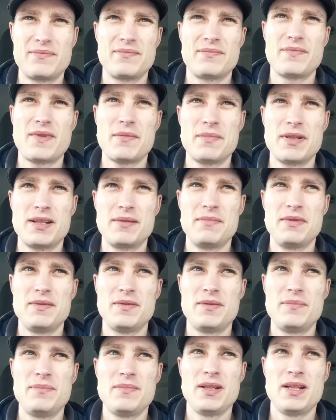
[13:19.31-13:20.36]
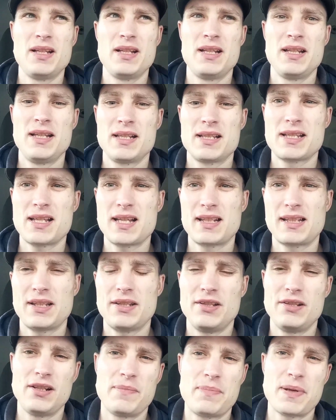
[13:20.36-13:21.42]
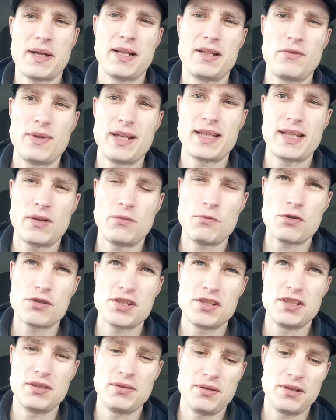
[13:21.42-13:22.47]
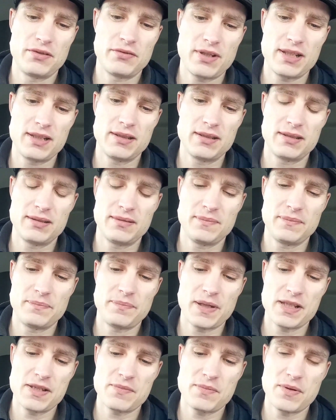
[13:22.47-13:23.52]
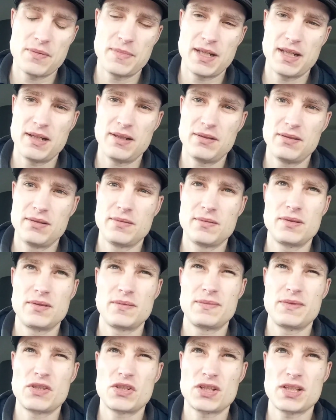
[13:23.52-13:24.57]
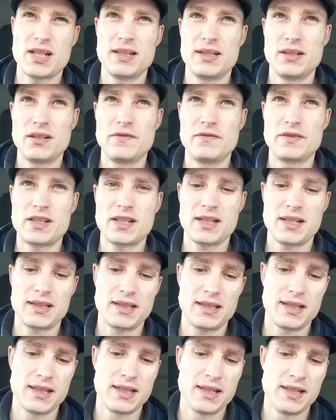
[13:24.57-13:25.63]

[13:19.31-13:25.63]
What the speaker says: Met my minimum target. Early part of the week I wasn't doing great, pence per mile, slightly over target.